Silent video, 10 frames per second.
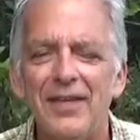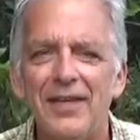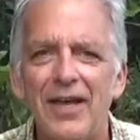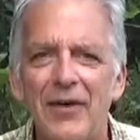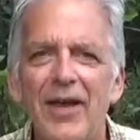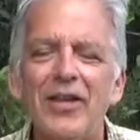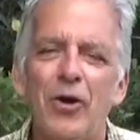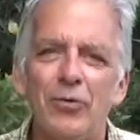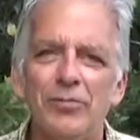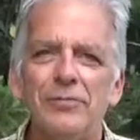Now I
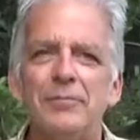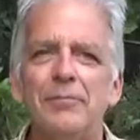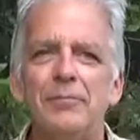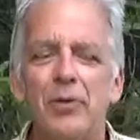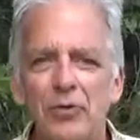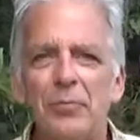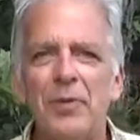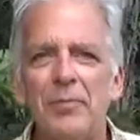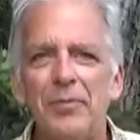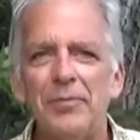know most
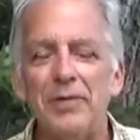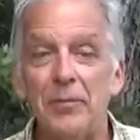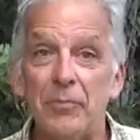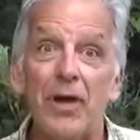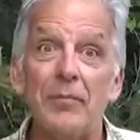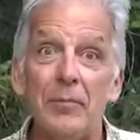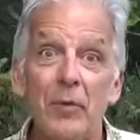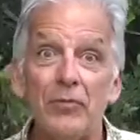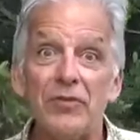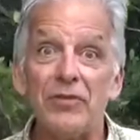people and probably
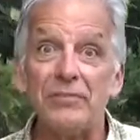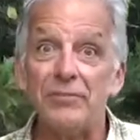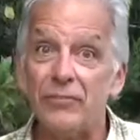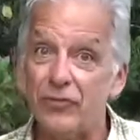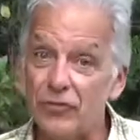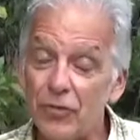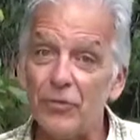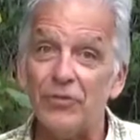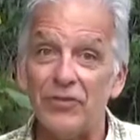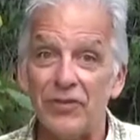most
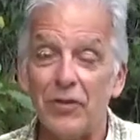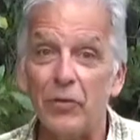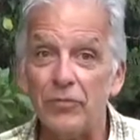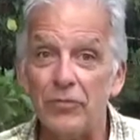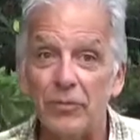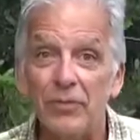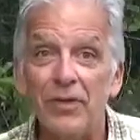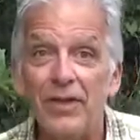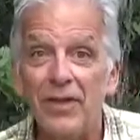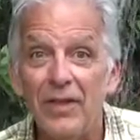students at Coastal
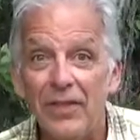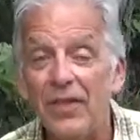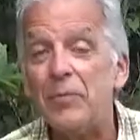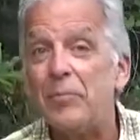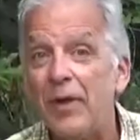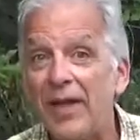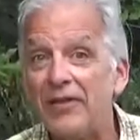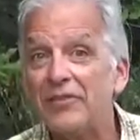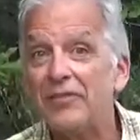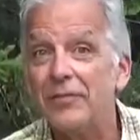think
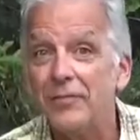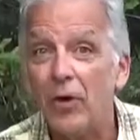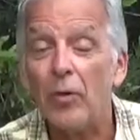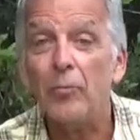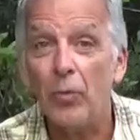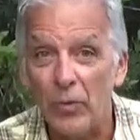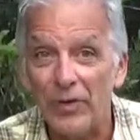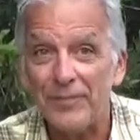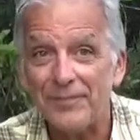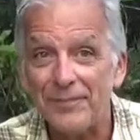plants are
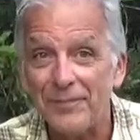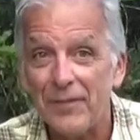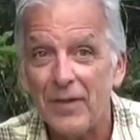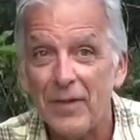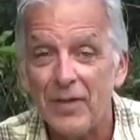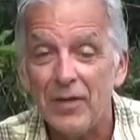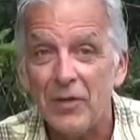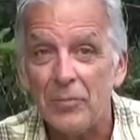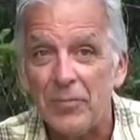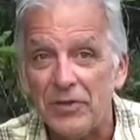boring.
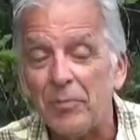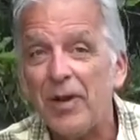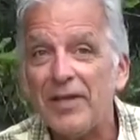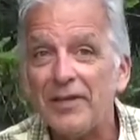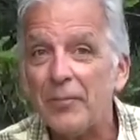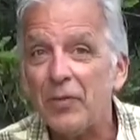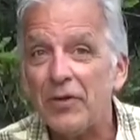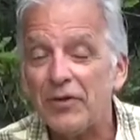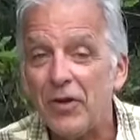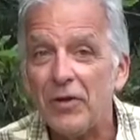But the plant I'm going
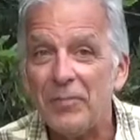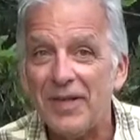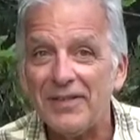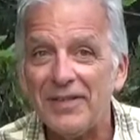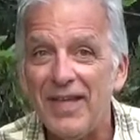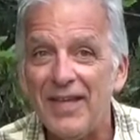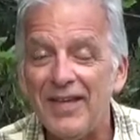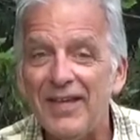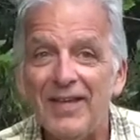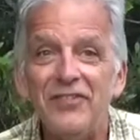to talk about
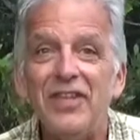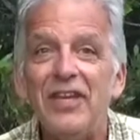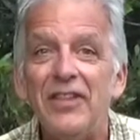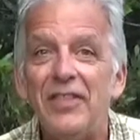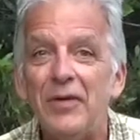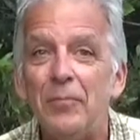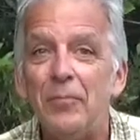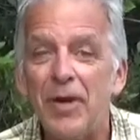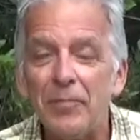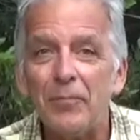today is anything
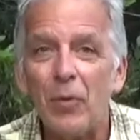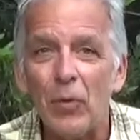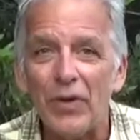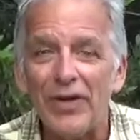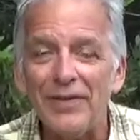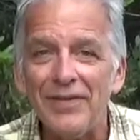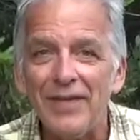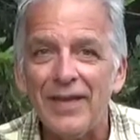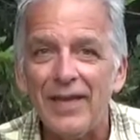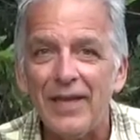but boring,
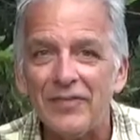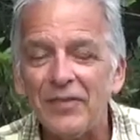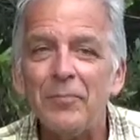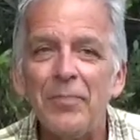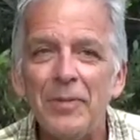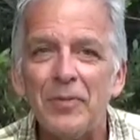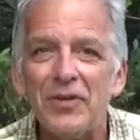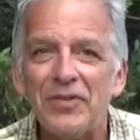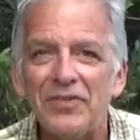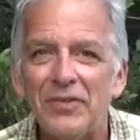and some people
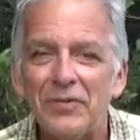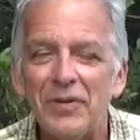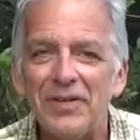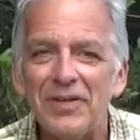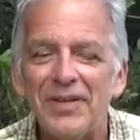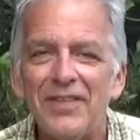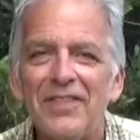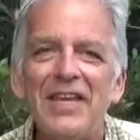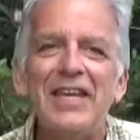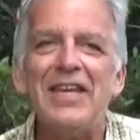consider it
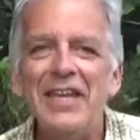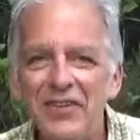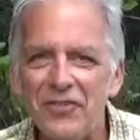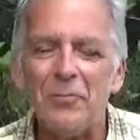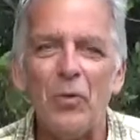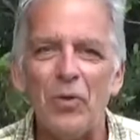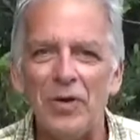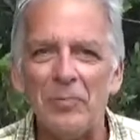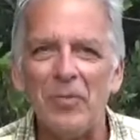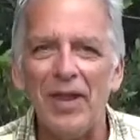the least
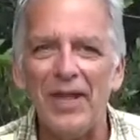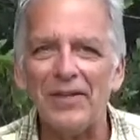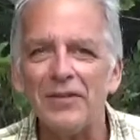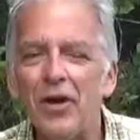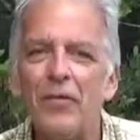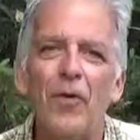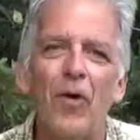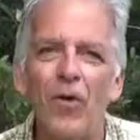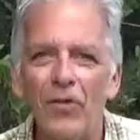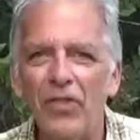boring plant of
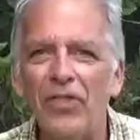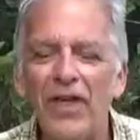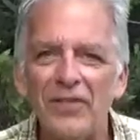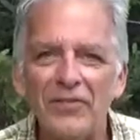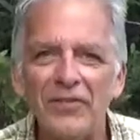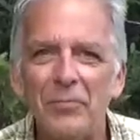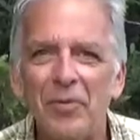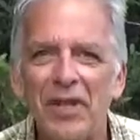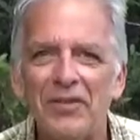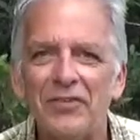all the thousands of
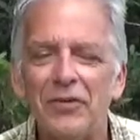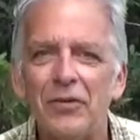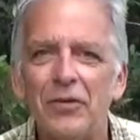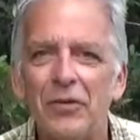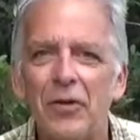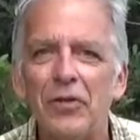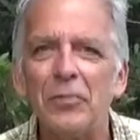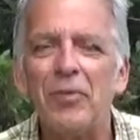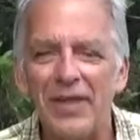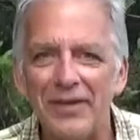plants that occur on
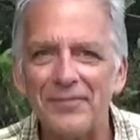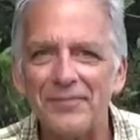the planet.